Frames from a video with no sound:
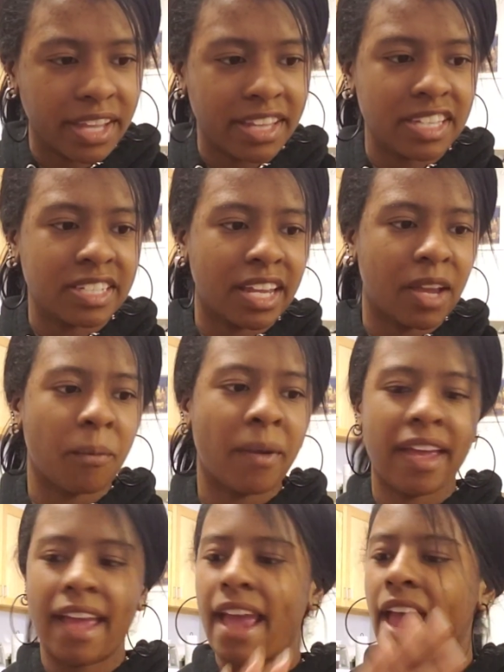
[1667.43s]
Like, let's take
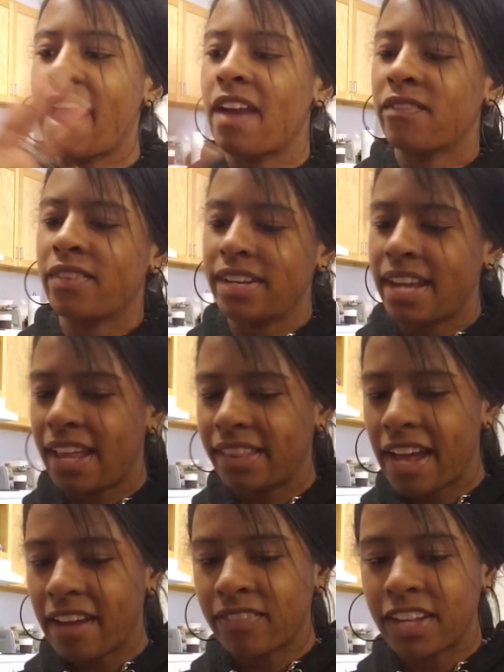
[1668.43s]
away everyday
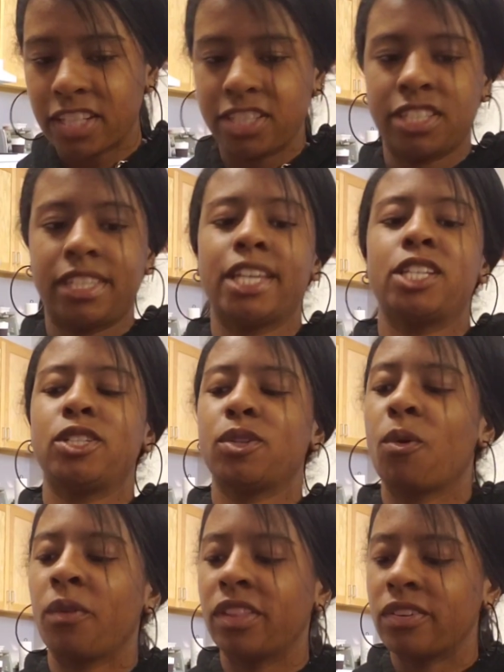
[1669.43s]
life, like just like
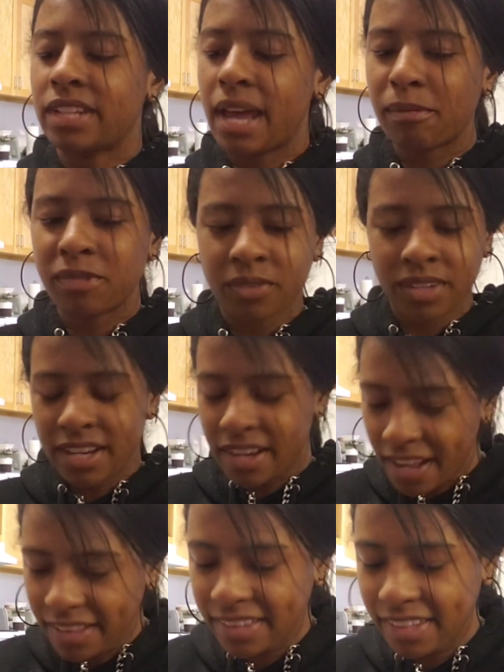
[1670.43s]
schooling. There's absolutely
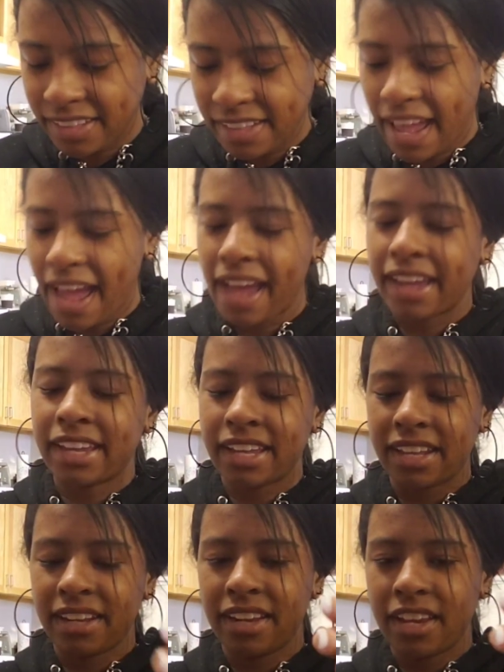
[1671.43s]
nothing that I
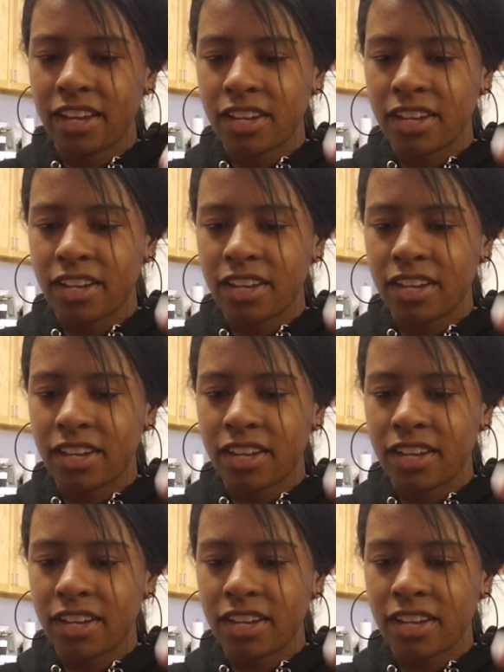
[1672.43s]
can't